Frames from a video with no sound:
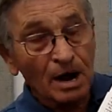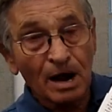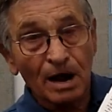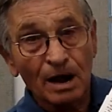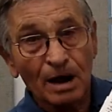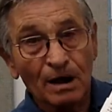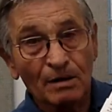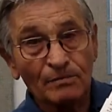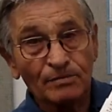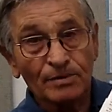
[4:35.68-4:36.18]

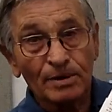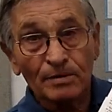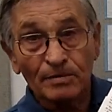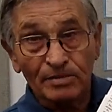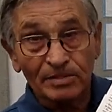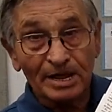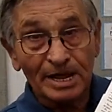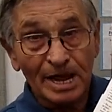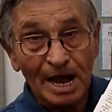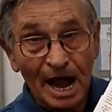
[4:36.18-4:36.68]
of
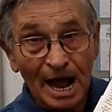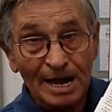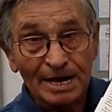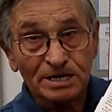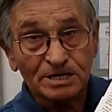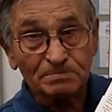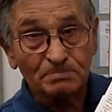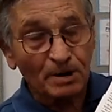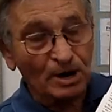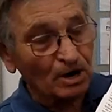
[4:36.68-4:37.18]
the
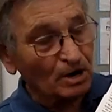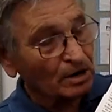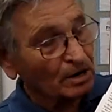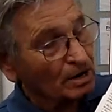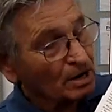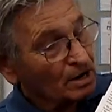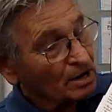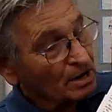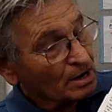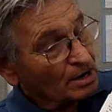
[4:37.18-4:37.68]

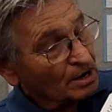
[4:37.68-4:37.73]
iceberg